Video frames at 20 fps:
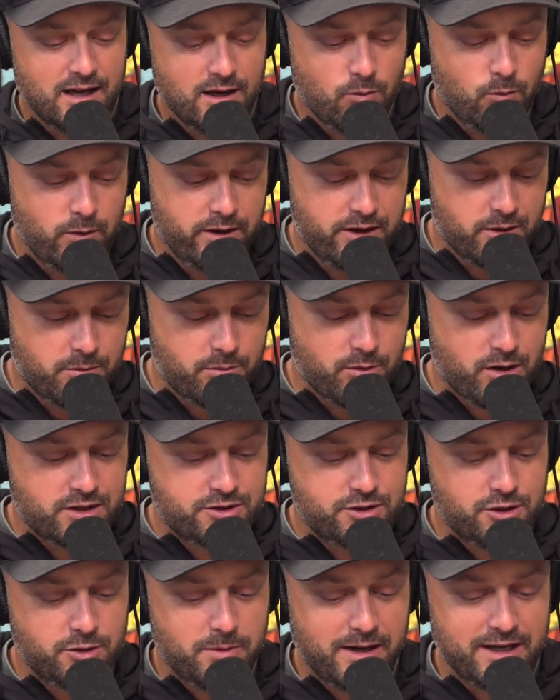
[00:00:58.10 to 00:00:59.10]
we are brought
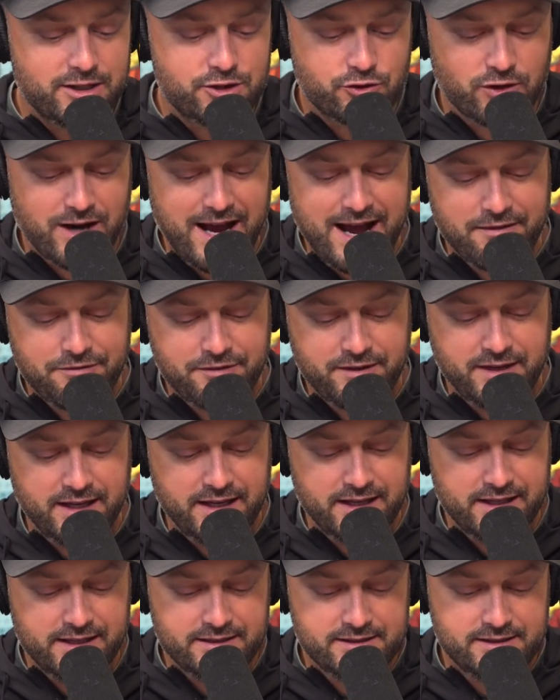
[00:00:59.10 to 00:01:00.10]
to you by
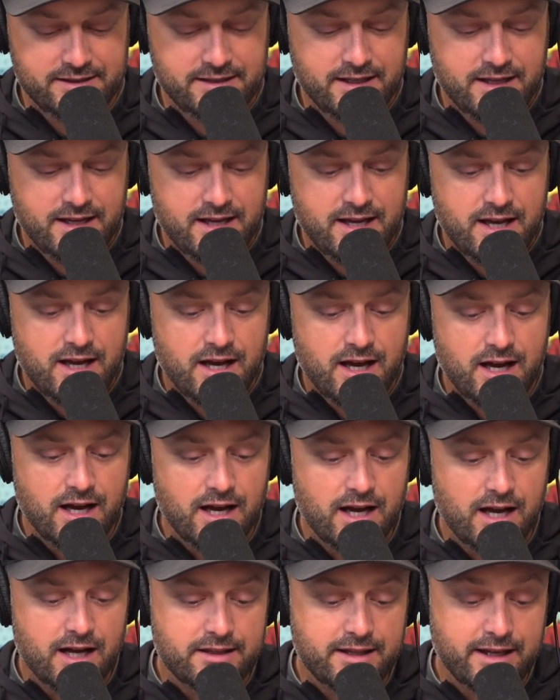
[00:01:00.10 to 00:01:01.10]
DraftKings.
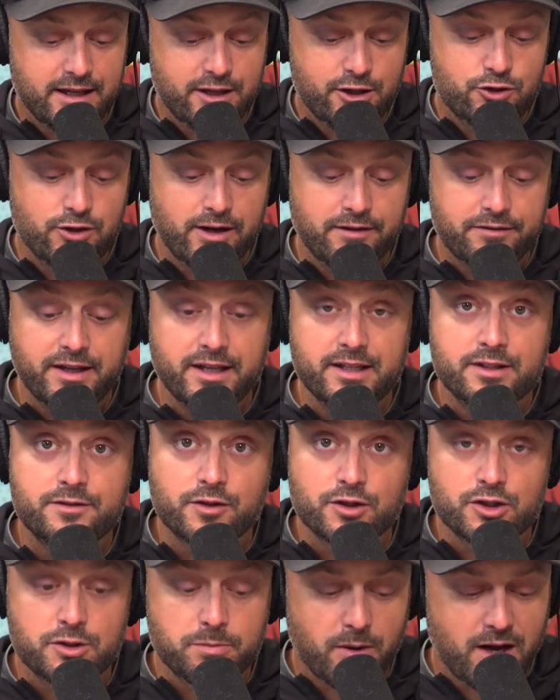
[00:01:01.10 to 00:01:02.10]
Thank you, DraftKings,
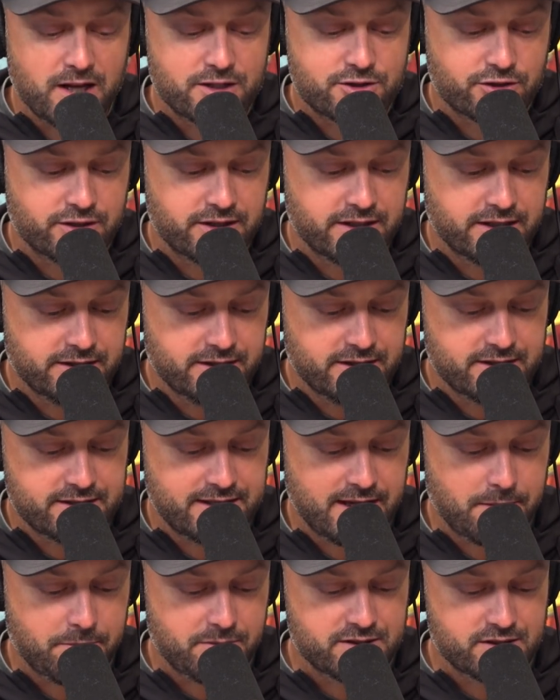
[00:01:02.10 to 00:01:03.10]
for sponsoring this
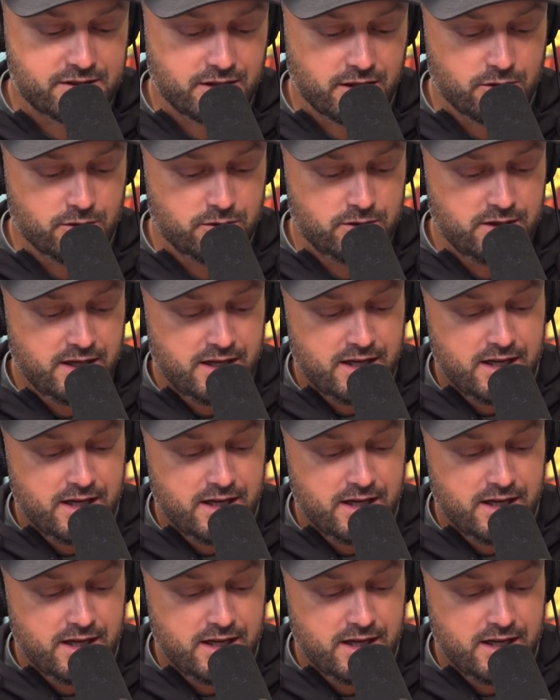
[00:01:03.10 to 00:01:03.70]
episode.